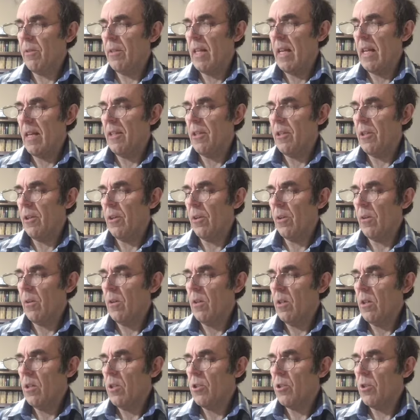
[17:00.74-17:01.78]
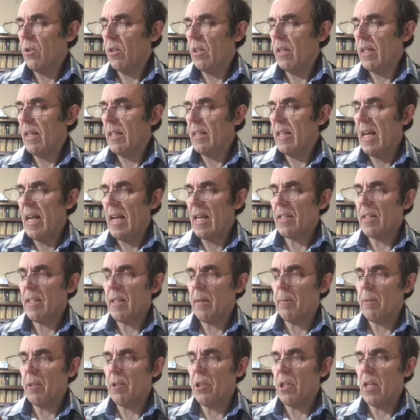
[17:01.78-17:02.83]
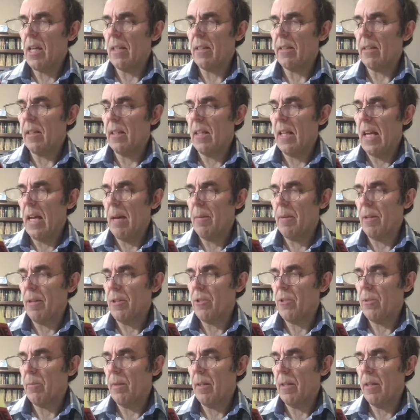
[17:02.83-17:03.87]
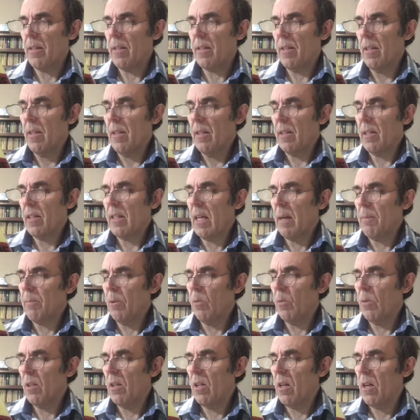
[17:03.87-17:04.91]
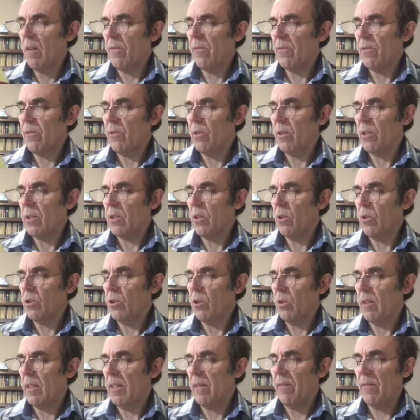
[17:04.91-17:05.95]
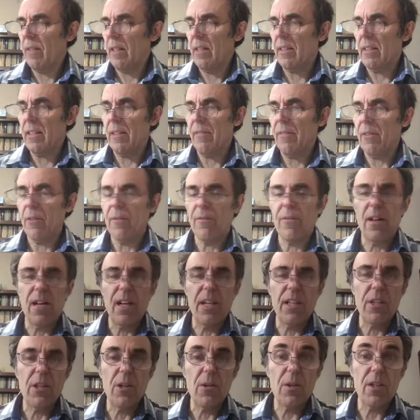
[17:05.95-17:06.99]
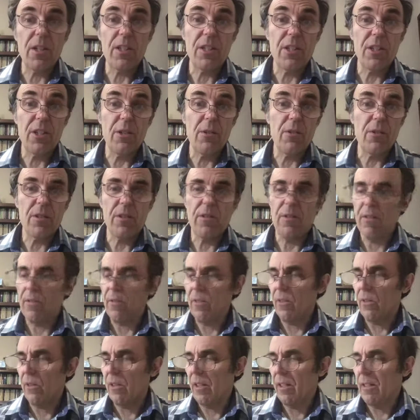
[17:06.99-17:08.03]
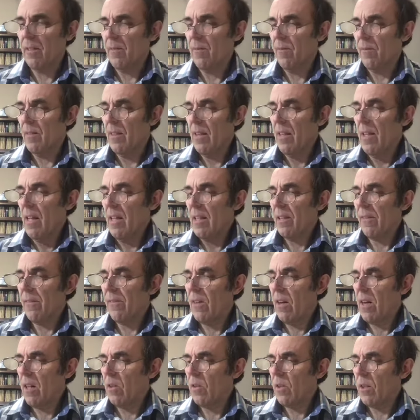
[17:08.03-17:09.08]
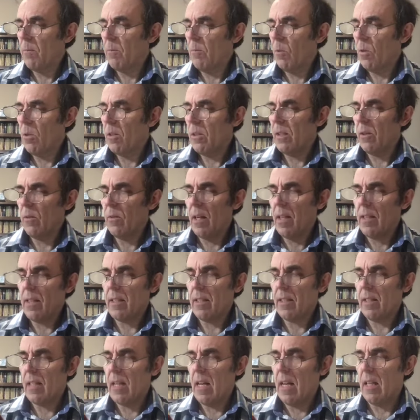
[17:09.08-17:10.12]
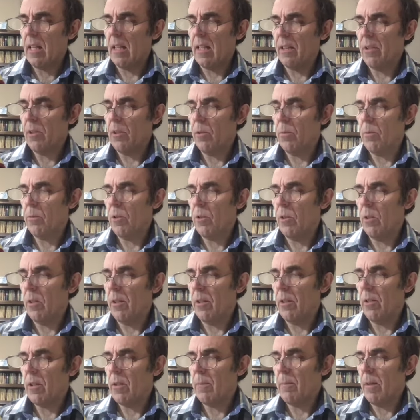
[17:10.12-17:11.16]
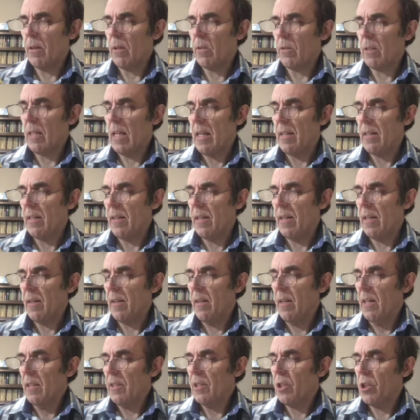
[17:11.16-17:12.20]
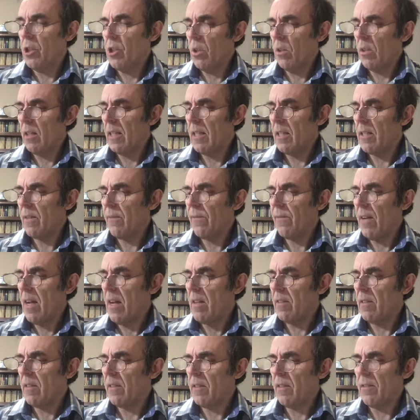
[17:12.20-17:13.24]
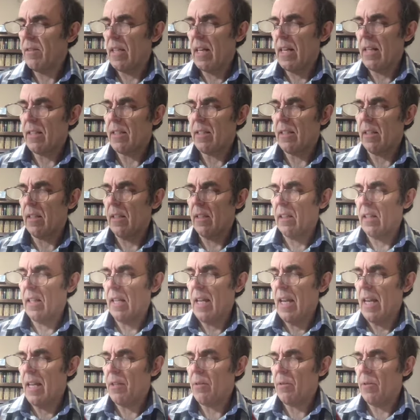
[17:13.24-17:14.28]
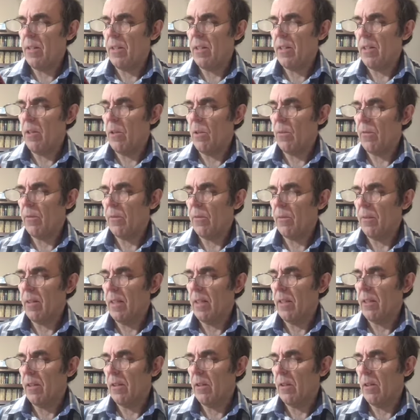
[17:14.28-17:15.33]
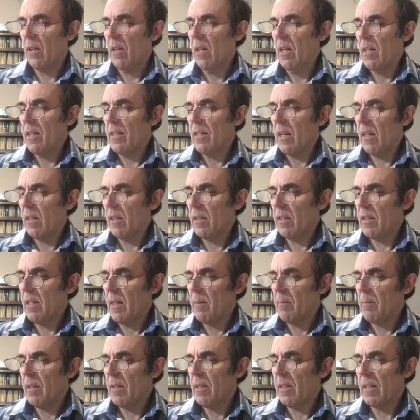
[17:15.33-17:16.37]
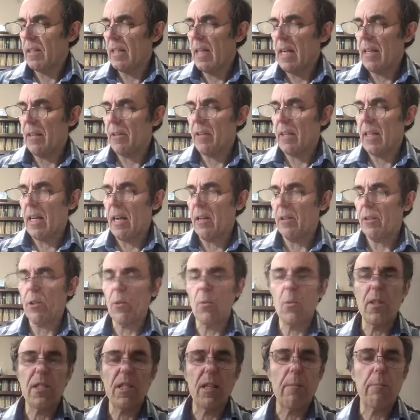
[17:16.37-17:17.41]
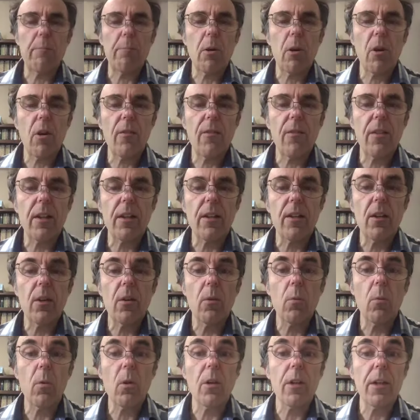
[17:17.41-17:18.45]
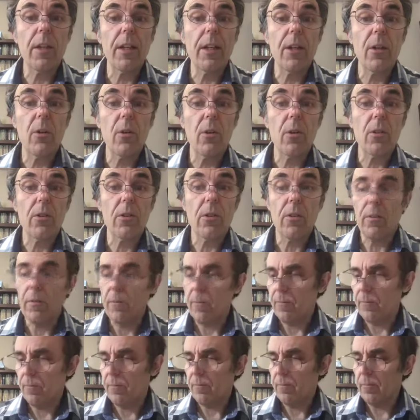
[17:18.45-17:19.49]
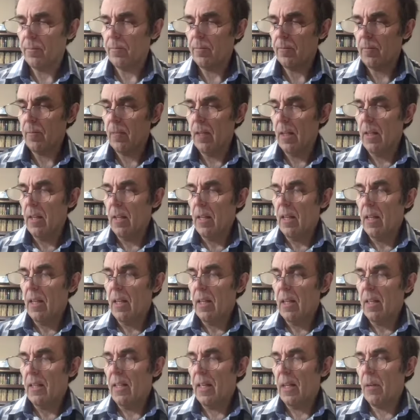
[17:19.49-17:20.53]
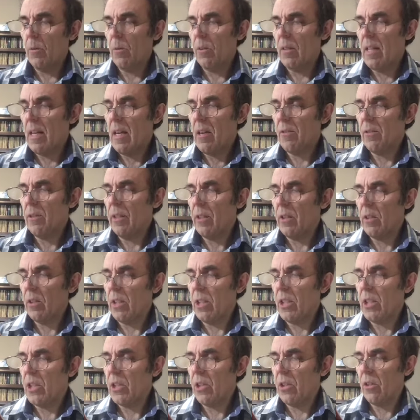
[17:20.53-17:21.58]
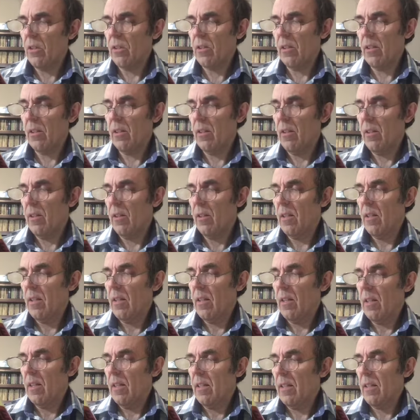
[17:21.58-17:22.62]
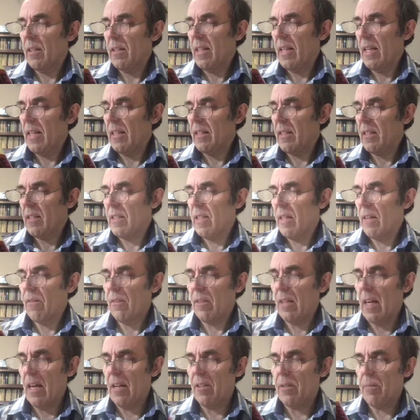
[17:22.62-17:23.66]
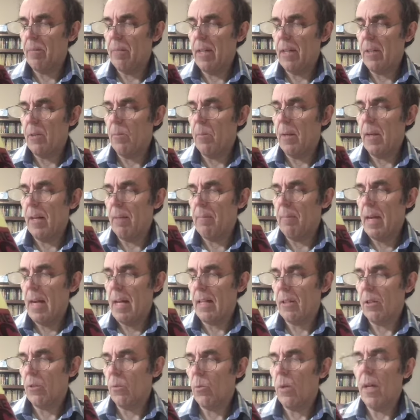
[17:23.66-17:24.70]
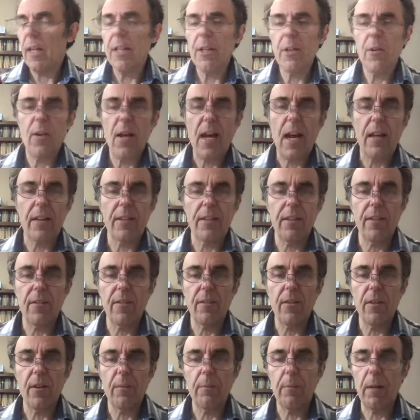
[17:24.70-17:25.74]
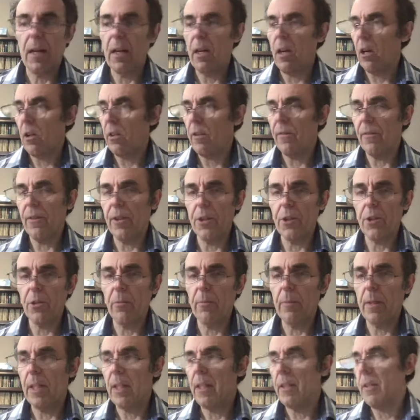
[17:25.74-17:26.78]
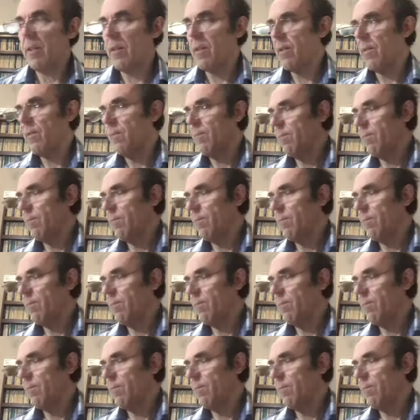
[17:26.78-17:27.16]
that year. Joliot asked him to check the lab instruments. The couple went off to a social evening they could find no excuse to avoid. The following morning, writes the colleague to whom Joliot spoke that day, the Joliots found on their desk a little handwritten note from Gentner, telling them that the Geiger counter was in perfect working order. They were now nearly certain that they had discovered how to make matter radioactive by artificial means.